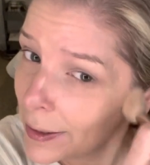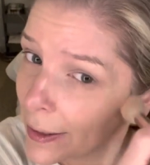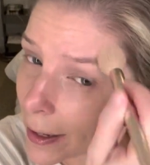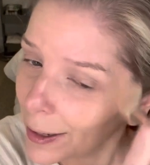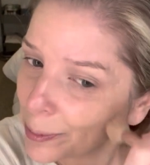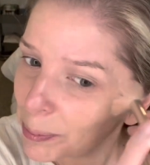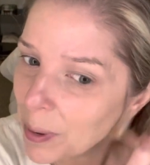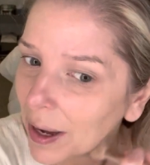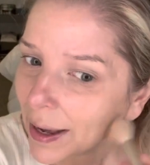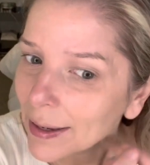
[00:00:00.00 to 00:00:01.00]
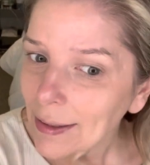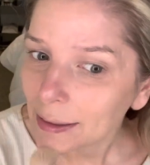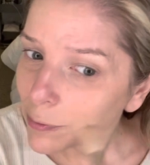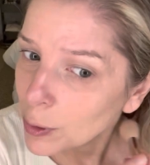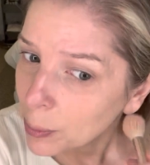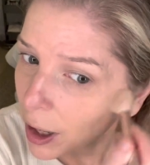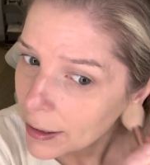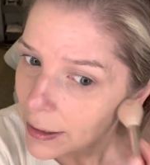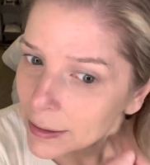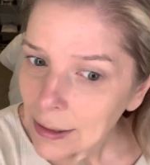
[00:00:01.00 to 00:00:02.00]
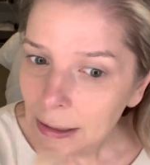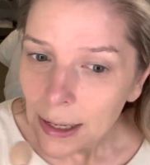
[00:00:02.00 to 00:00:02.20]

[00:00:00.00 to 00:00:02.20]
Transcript: buy any of the product.